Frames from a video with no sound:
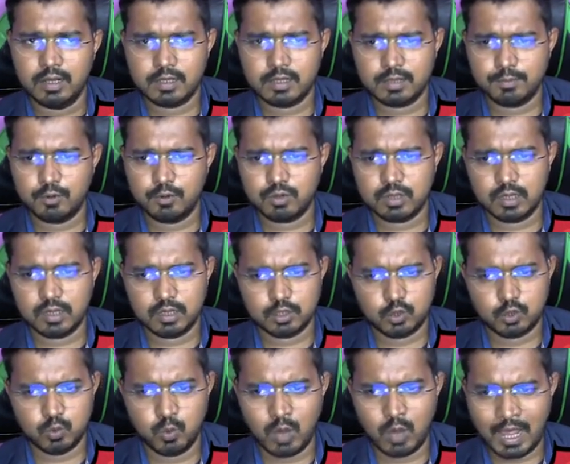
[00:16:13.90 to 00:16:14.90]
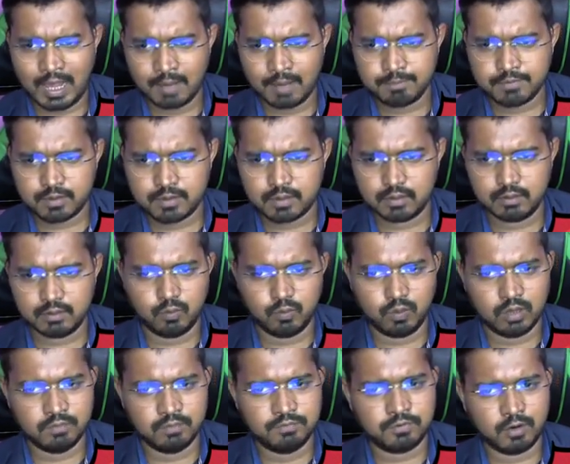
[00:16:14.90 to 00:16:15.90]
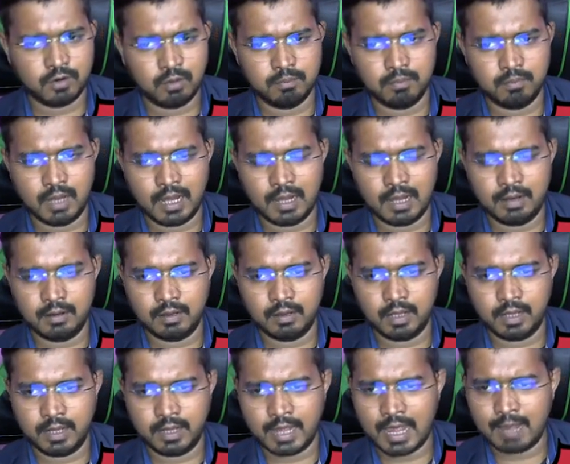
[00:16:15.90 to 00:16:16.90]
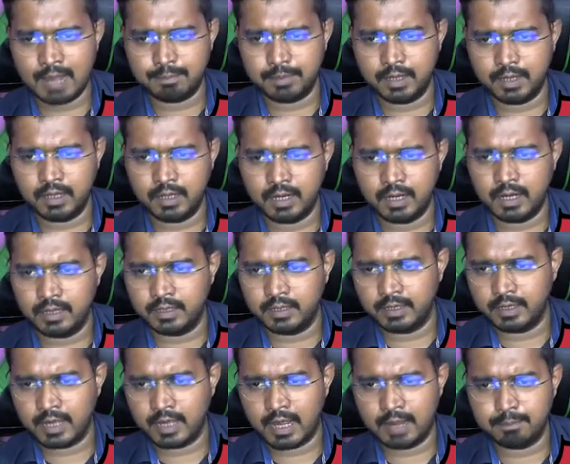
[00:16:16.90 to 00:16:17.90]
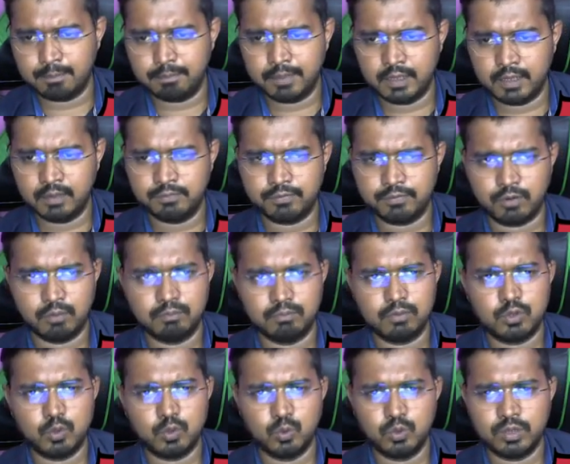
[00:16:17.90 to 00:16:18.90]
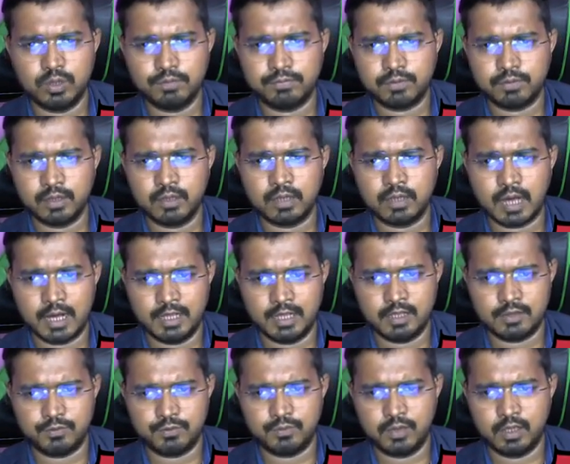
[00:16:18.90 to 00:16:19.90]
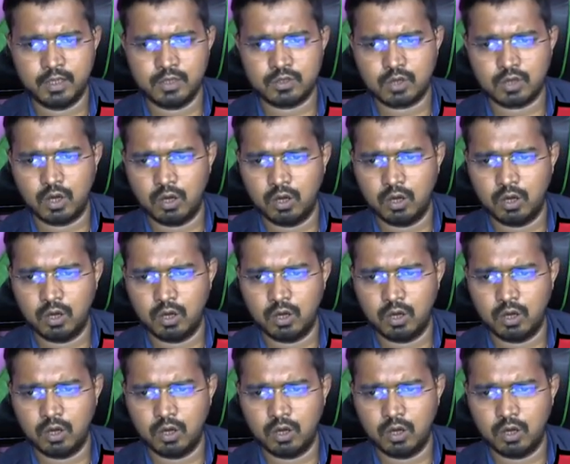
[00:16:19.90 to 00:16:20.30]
Let's suppose there are two apps, one from a app A and app B from two different ISVs,